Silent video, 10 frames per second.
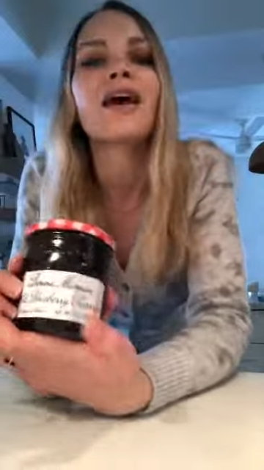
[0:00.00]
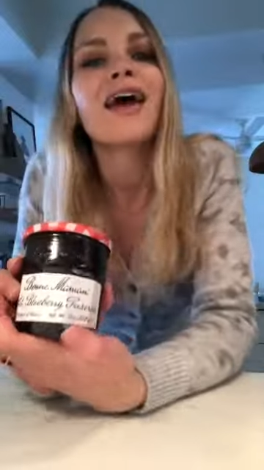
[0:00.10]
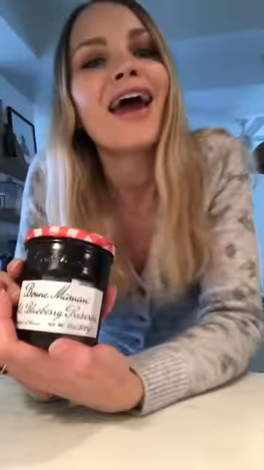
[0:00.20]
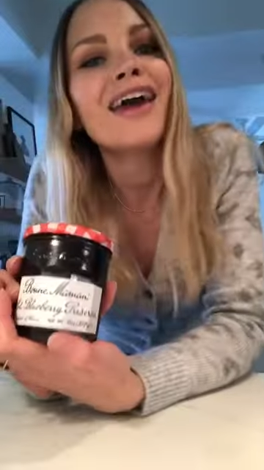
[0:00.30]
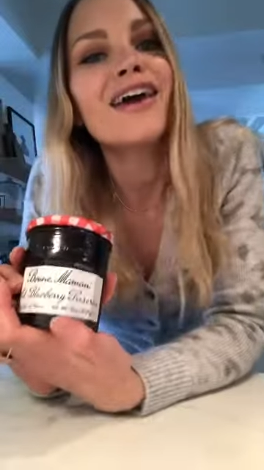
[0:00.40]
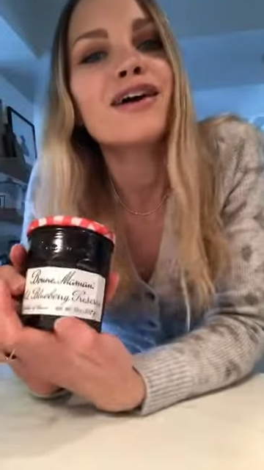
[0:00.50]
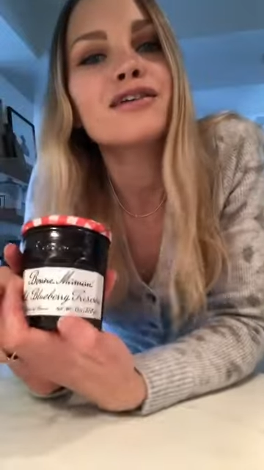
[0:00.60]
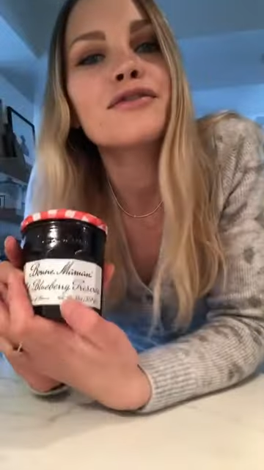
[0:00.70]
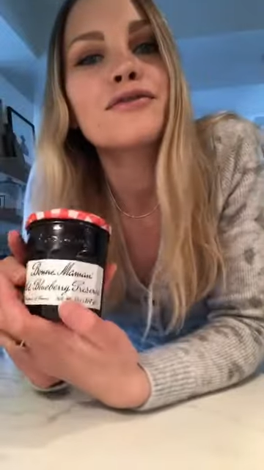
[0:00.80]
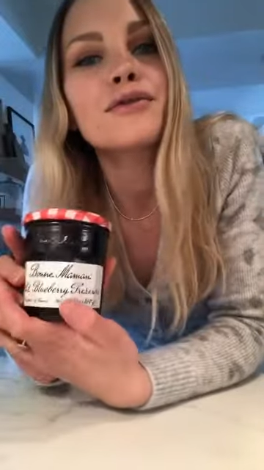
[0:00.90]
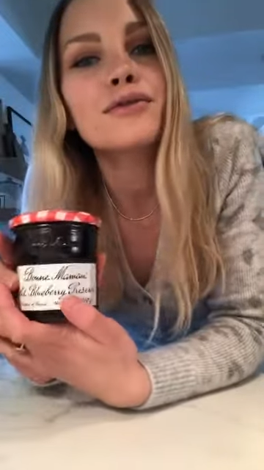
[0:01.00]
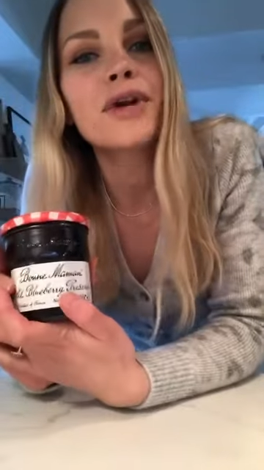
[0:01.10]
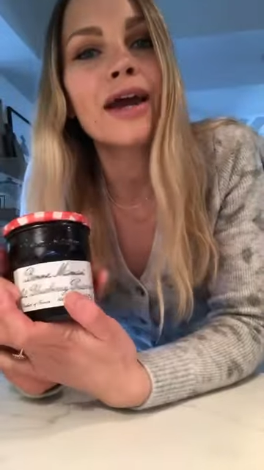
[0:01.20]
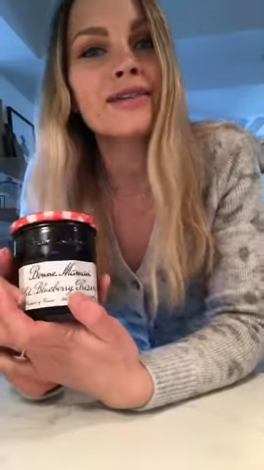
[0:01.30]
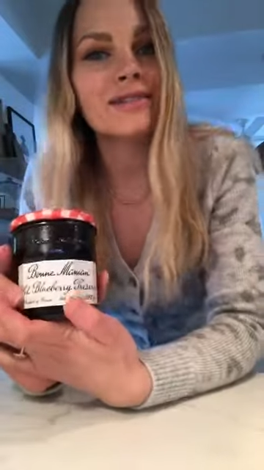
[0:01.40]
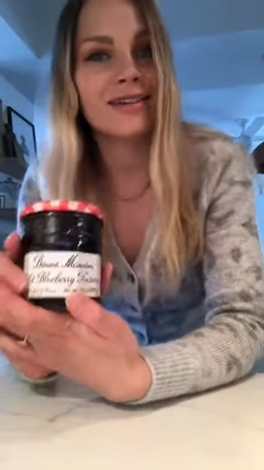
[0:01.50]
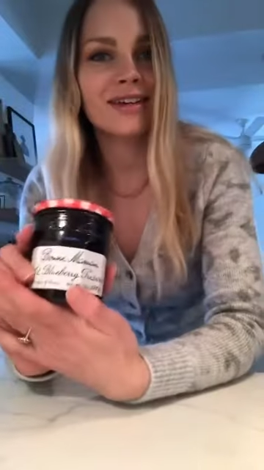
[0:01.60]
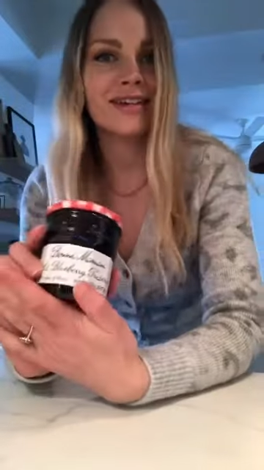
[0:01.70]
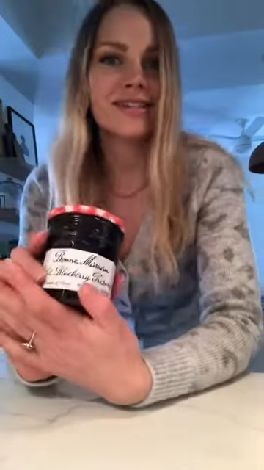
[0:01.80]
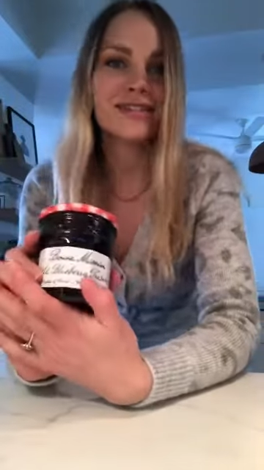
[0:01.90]
Hey all you cool cats and
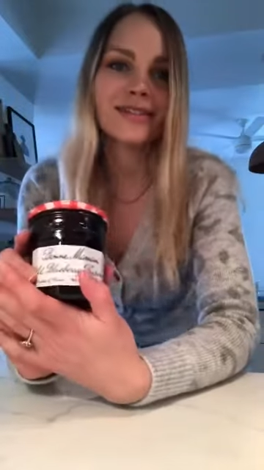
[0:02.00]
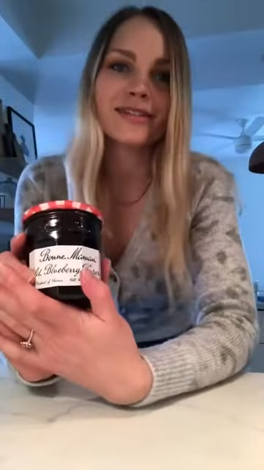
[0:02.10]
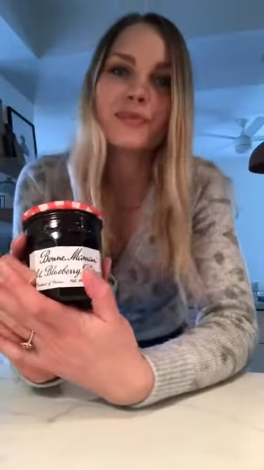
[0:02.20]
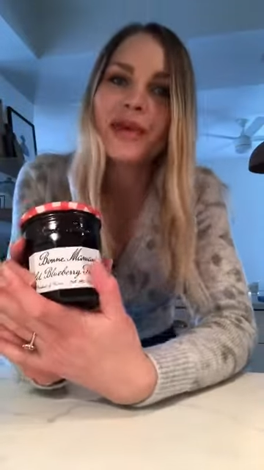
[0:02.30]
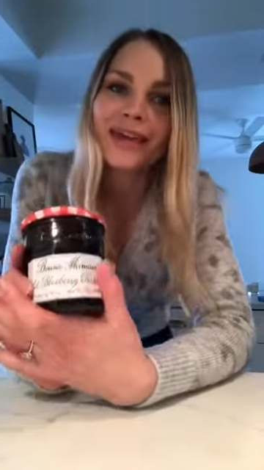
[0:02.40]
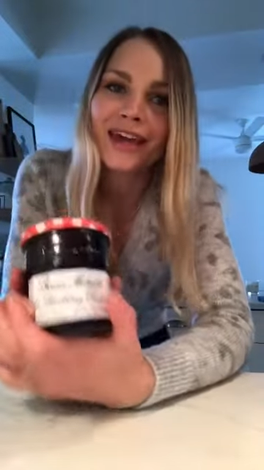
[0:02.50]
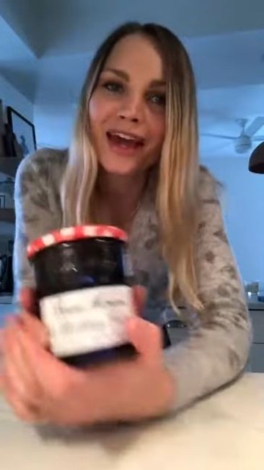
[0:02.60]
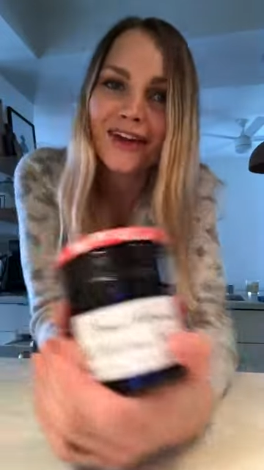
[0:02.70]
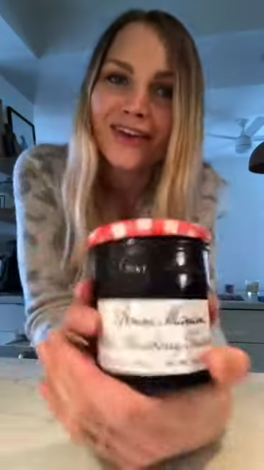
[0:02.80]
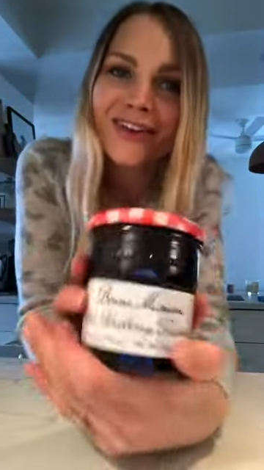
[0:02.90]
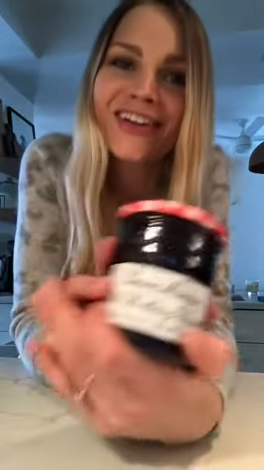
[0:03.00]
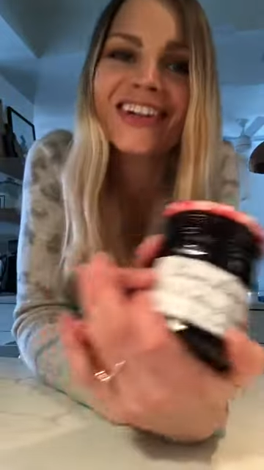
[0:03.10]
kittens, it's me, Carol.